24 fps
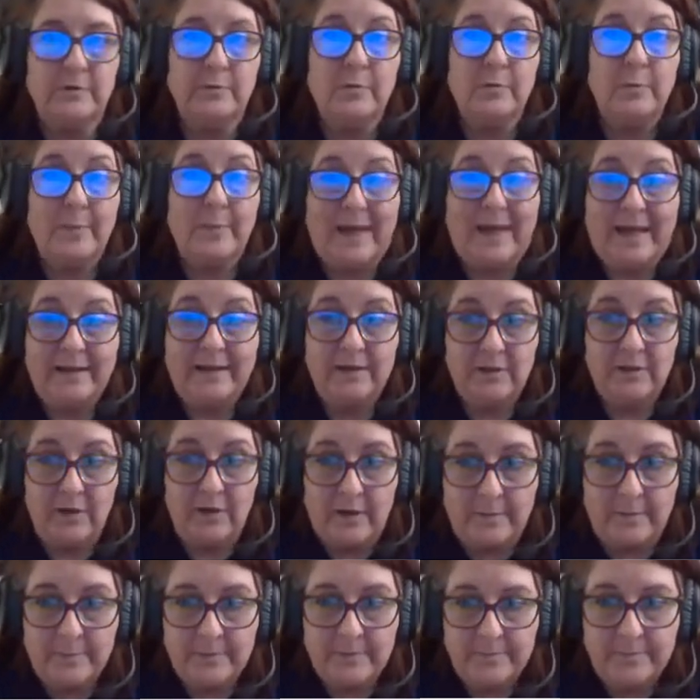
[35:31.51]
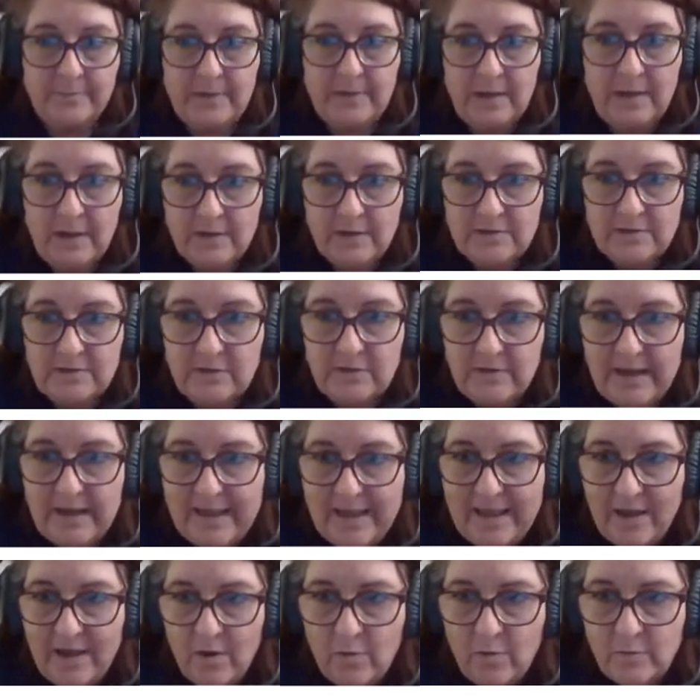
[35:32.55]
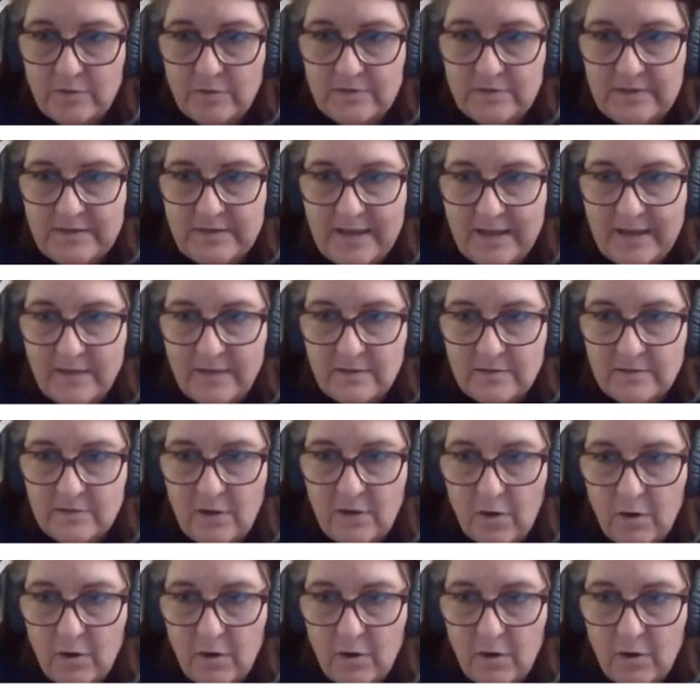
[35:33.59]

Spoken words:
will back you up. So now, see that